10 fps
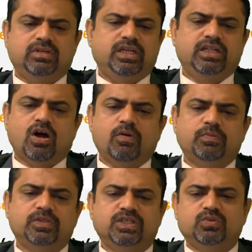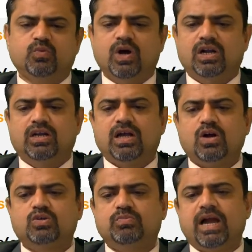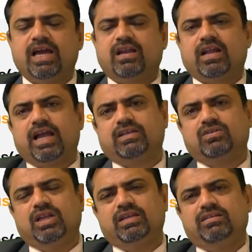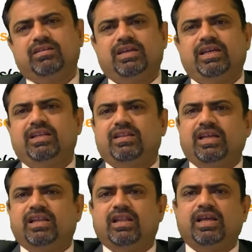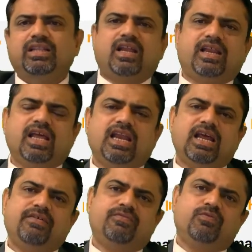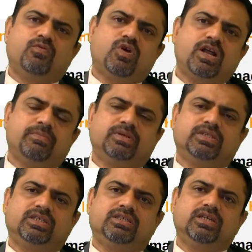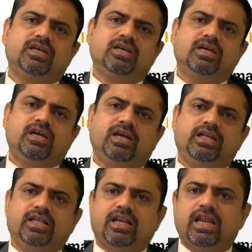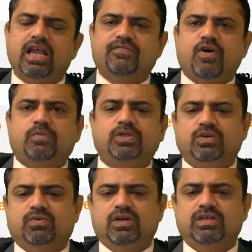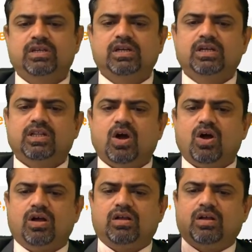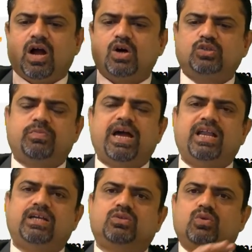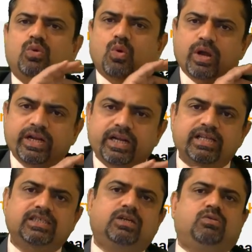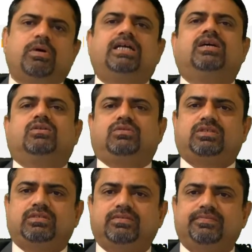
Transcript: in the options world, house buyer actually in the real life, what happens is in the real life option world, the house buyer has no intention to buy the house,